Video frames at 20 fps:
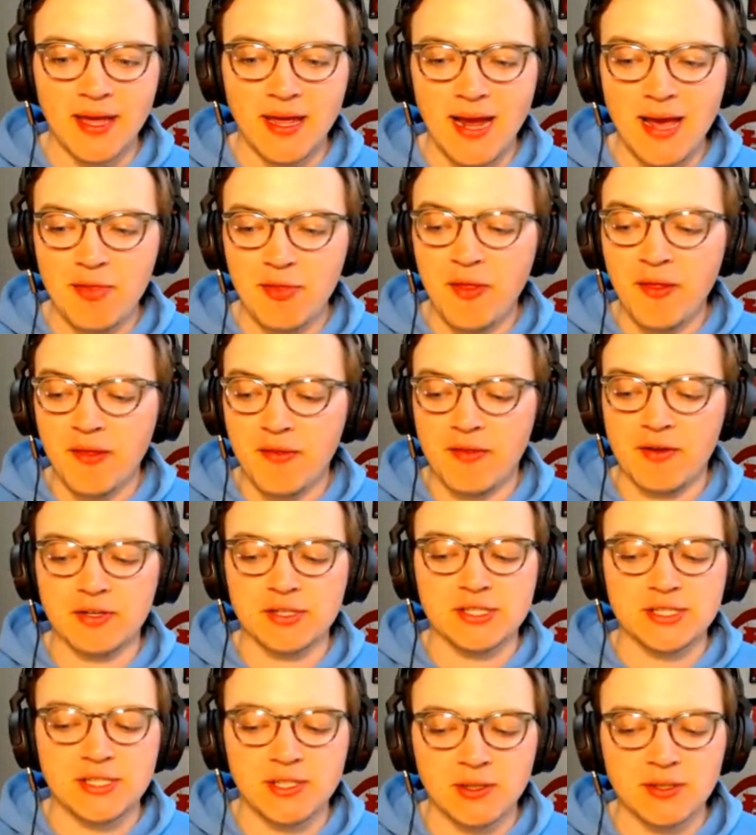And I think that
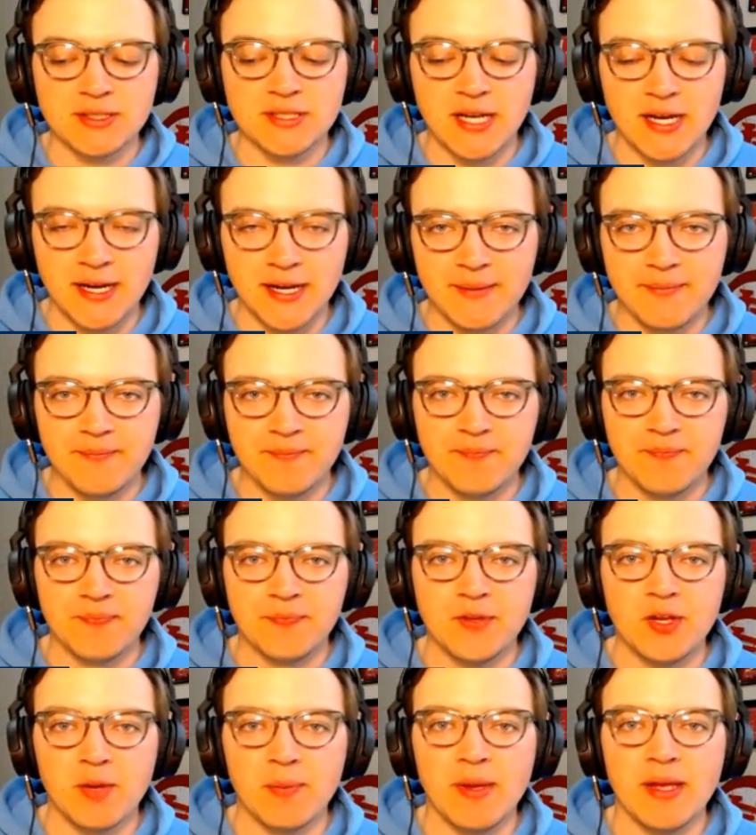there's still time
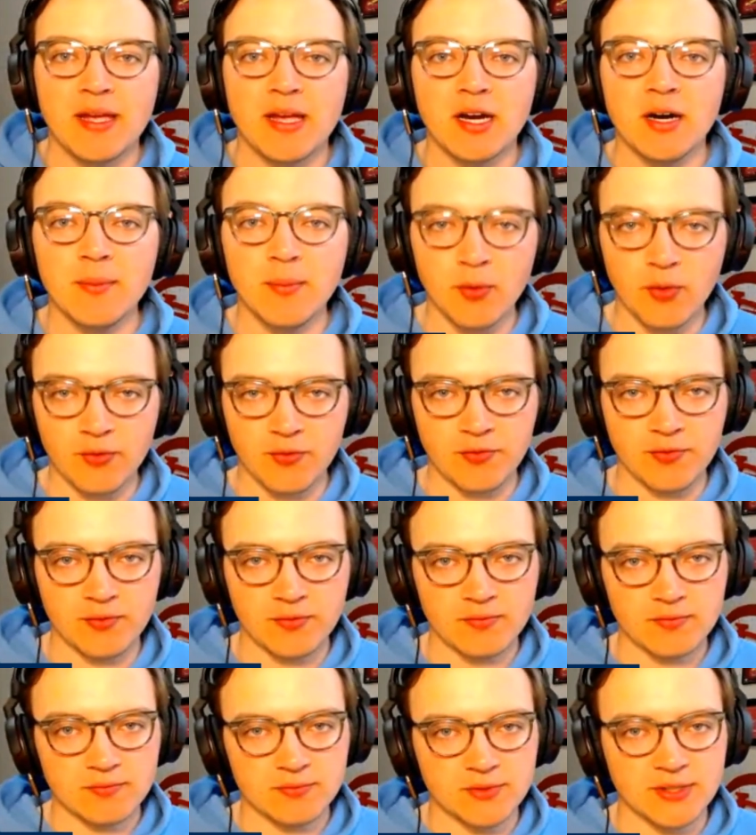to make a move,
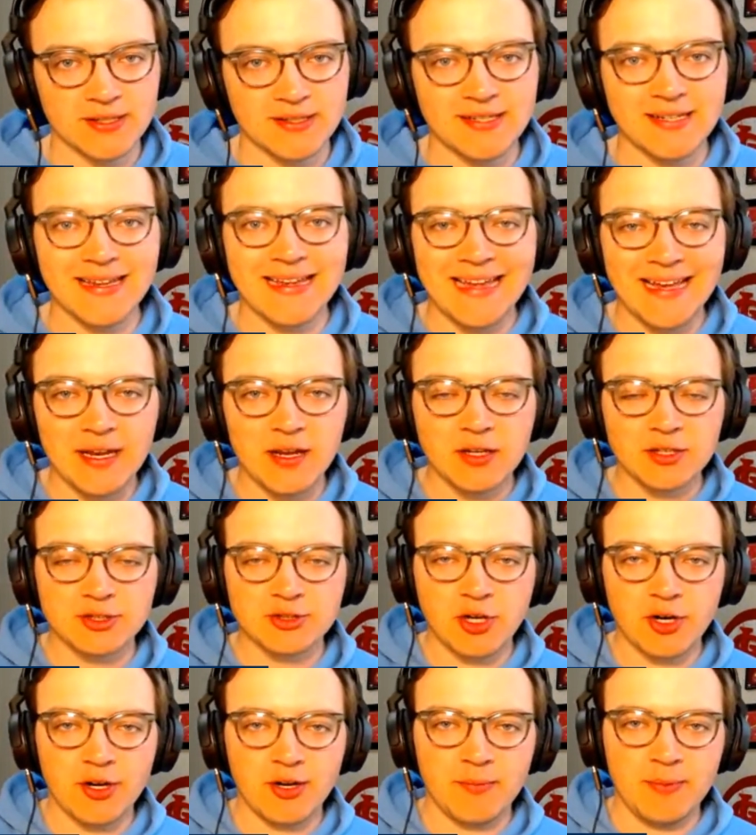to get a
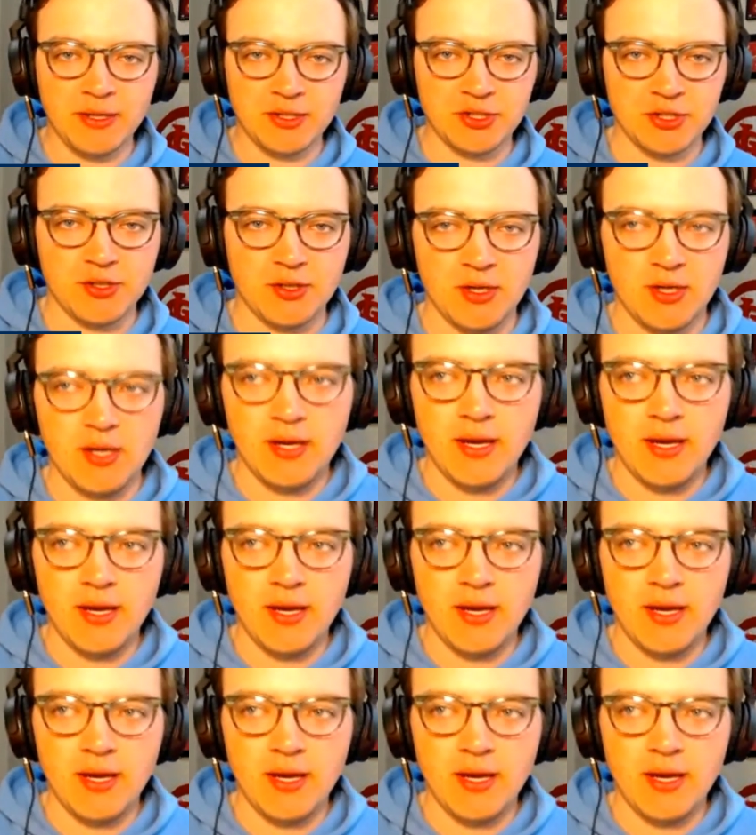starting pitcher.